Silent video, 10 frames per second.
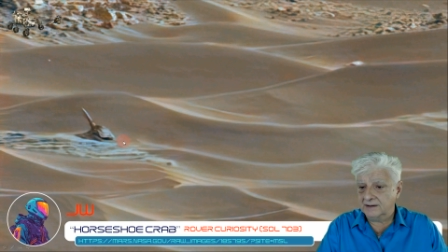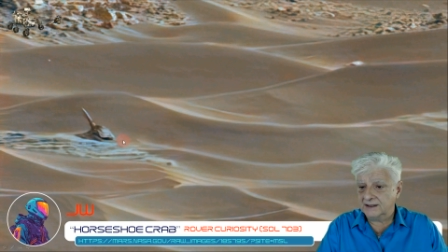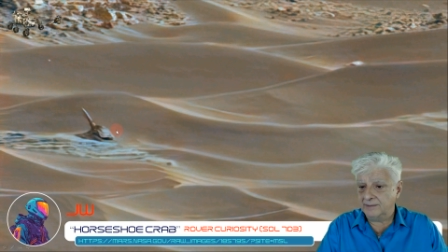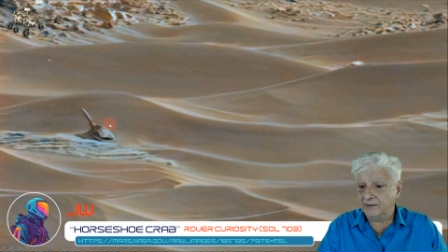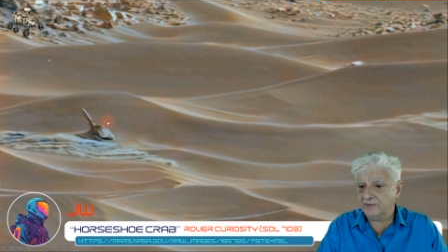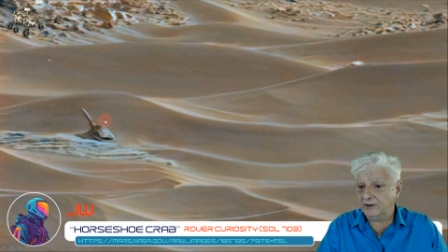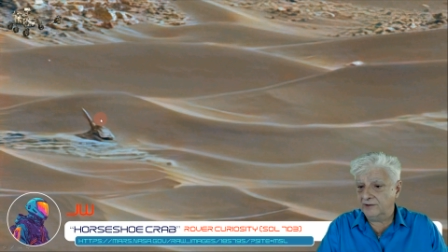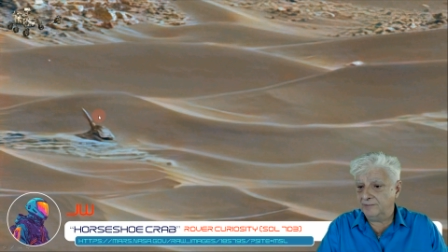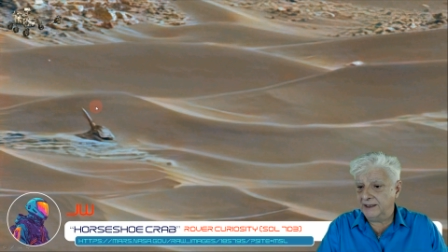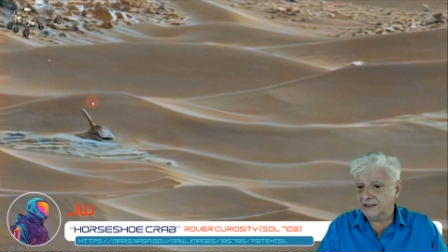Some of
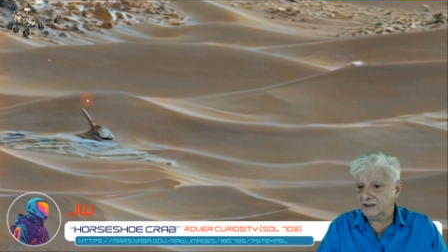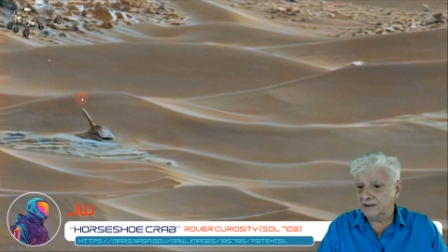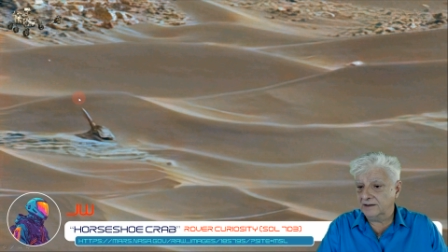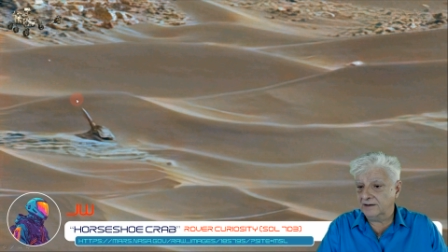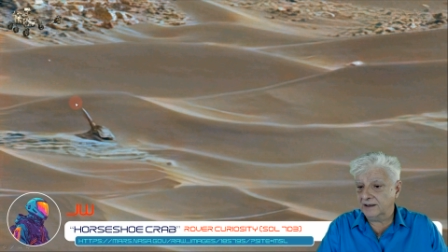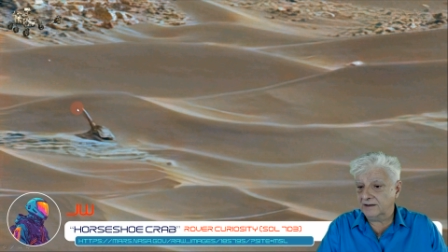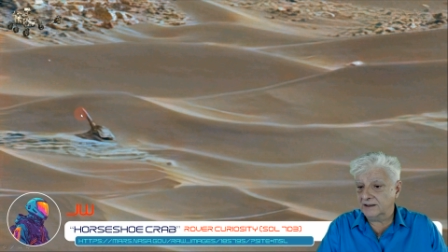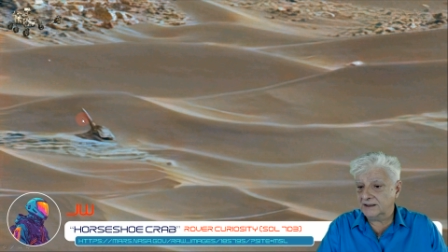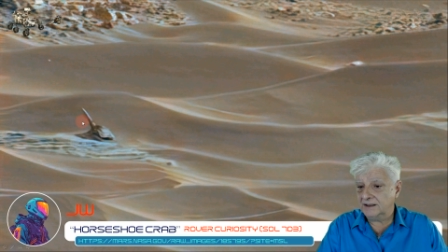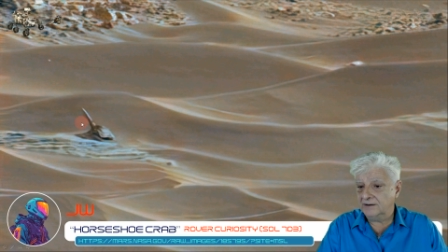you have mentioned
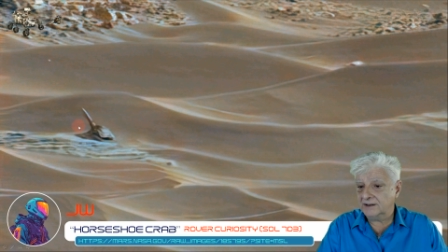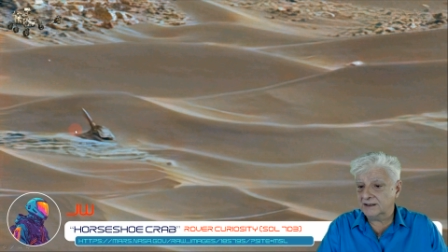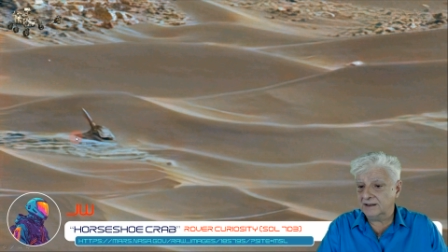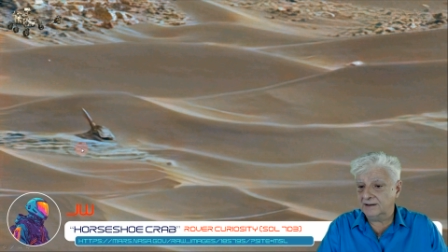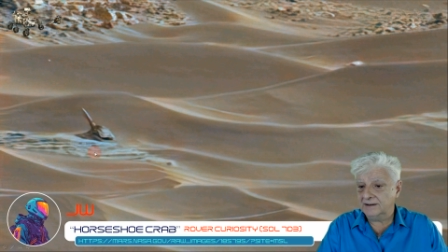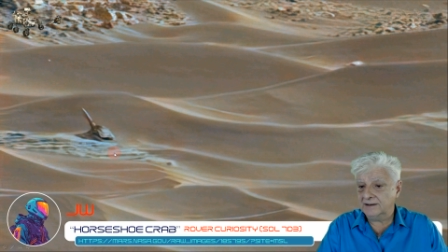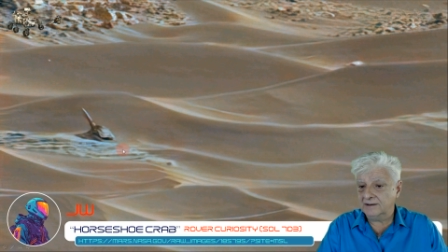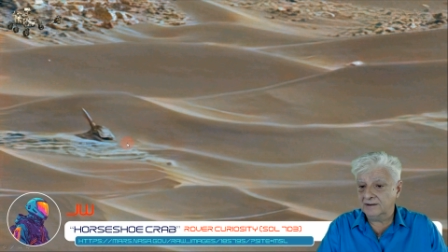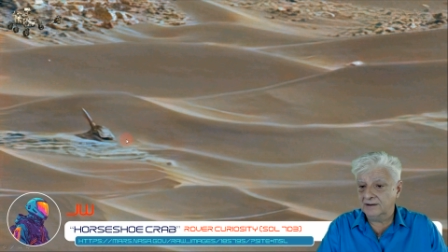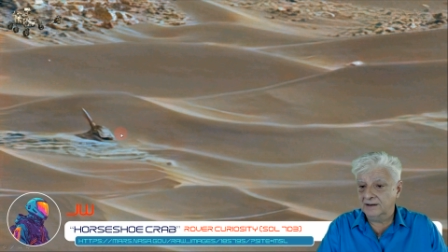that this looks
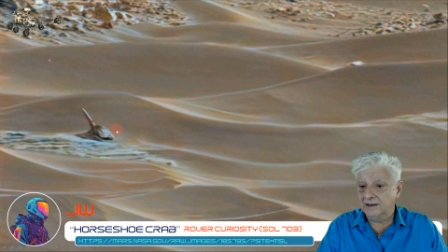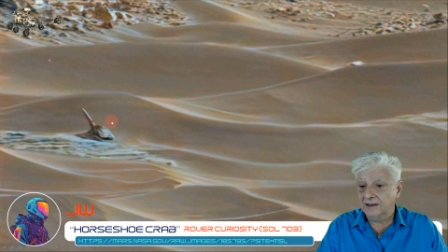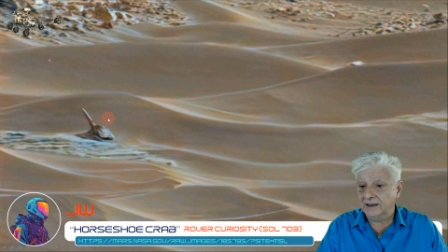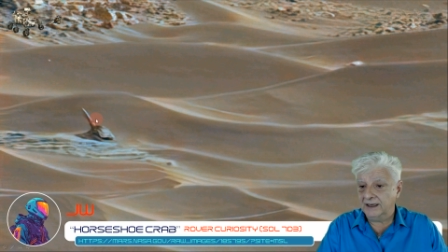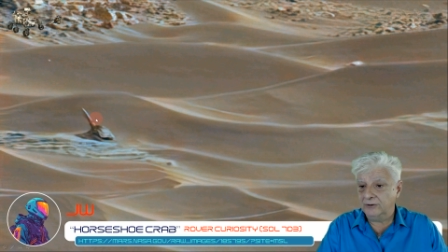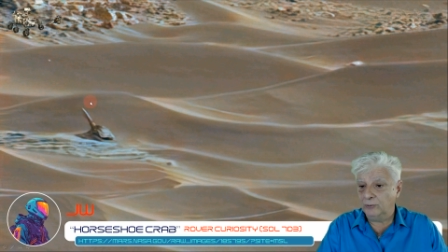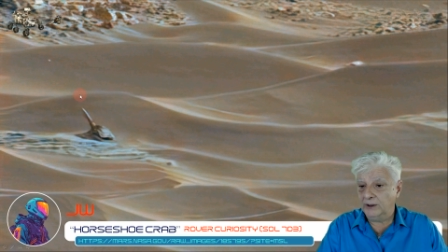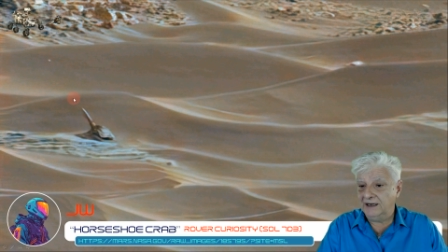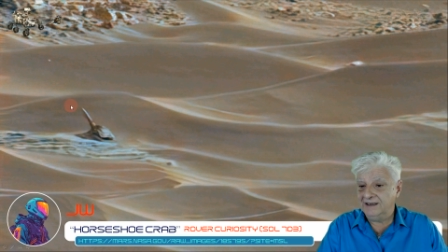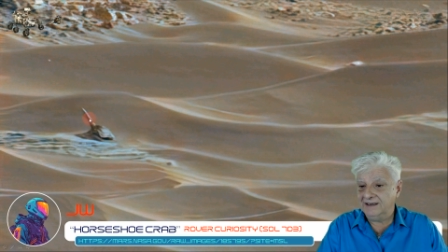like an
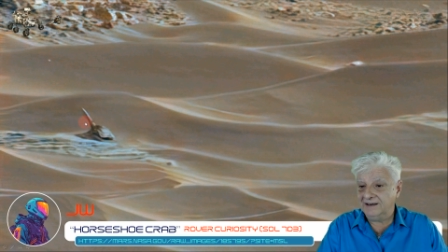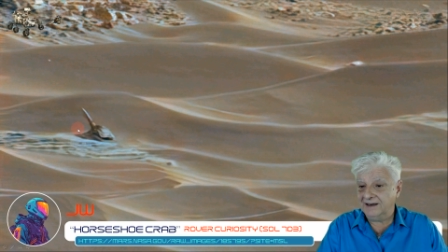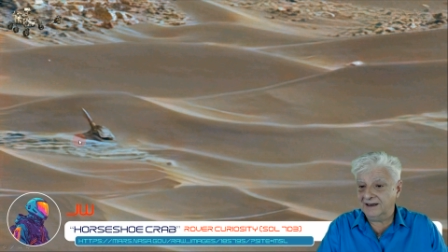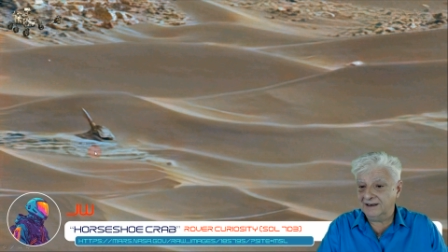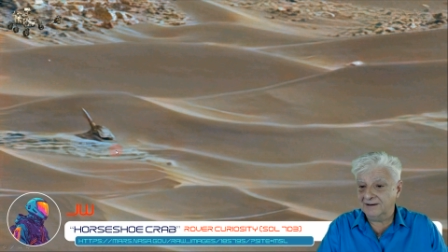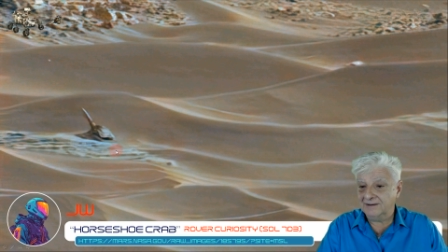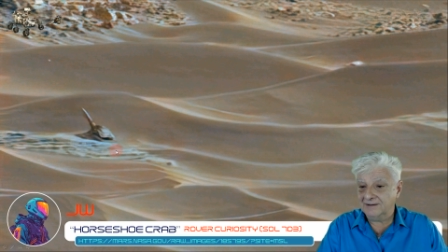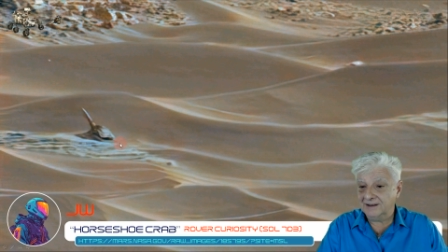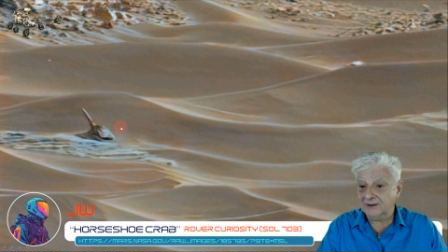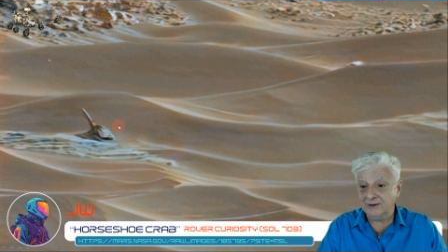oiling can.
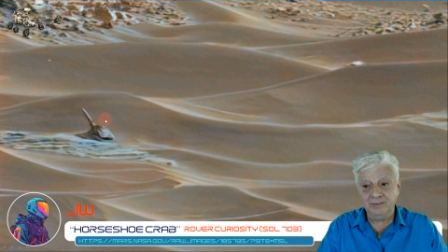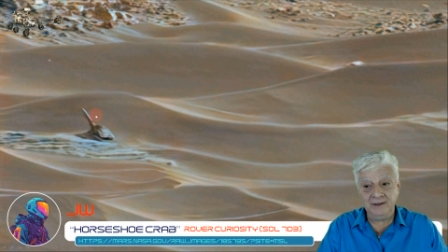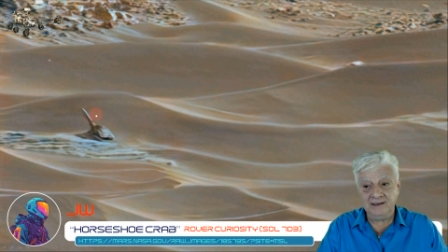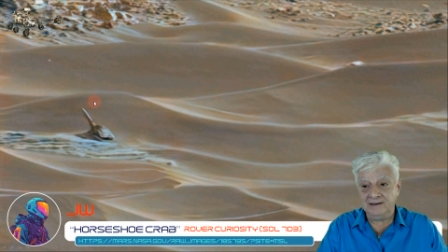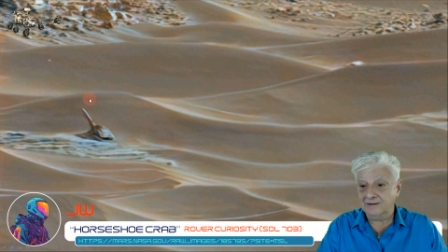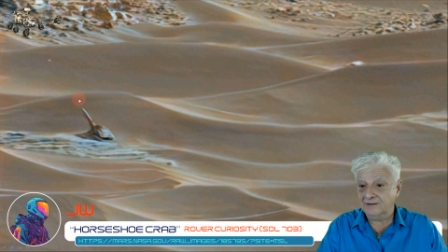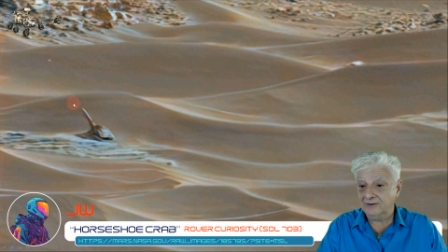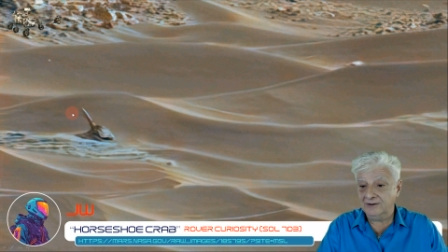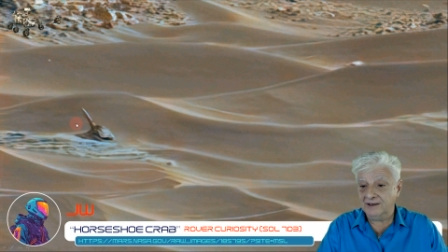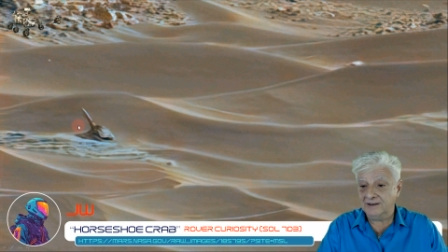It could be.
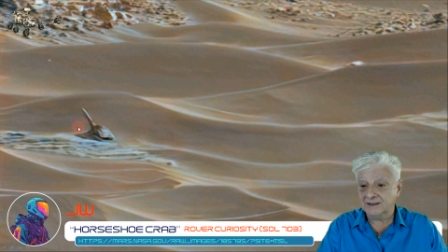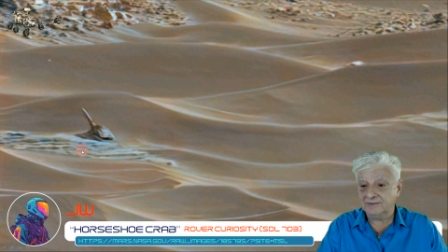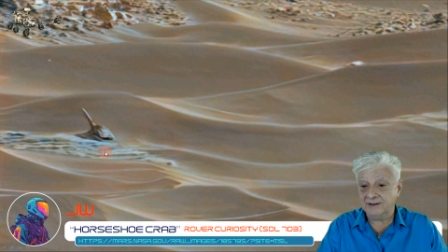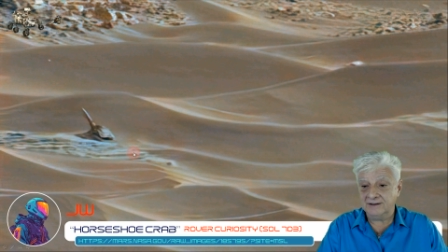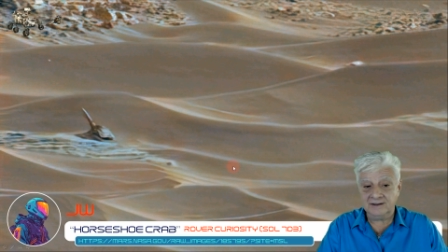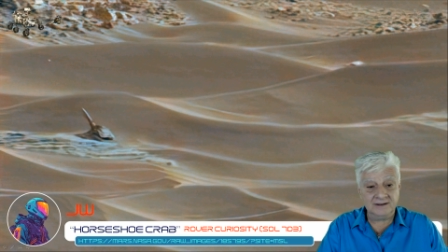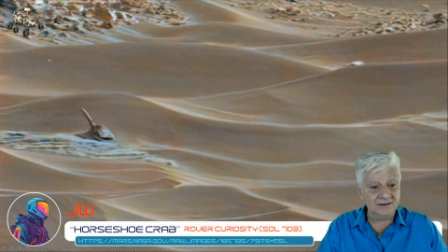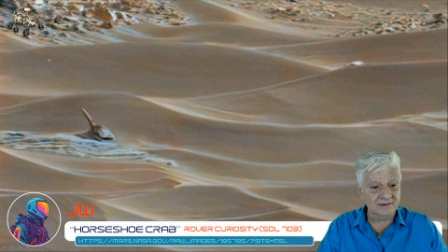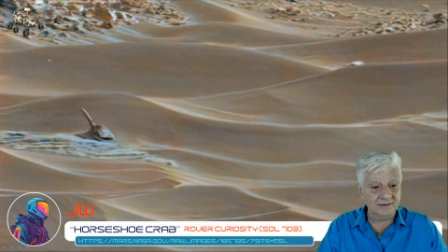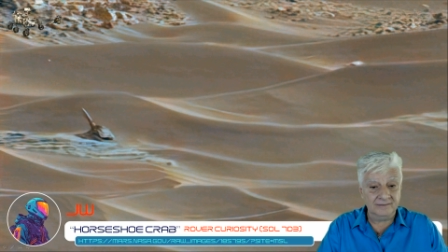Who knows,
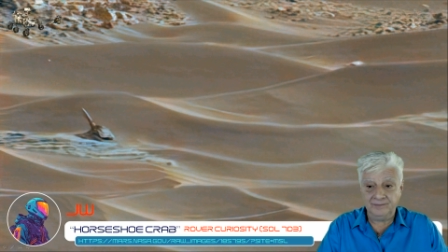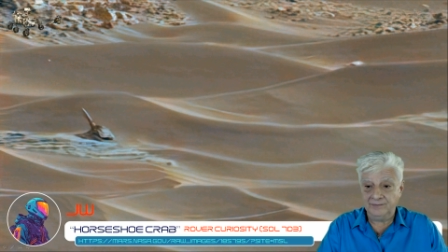folks?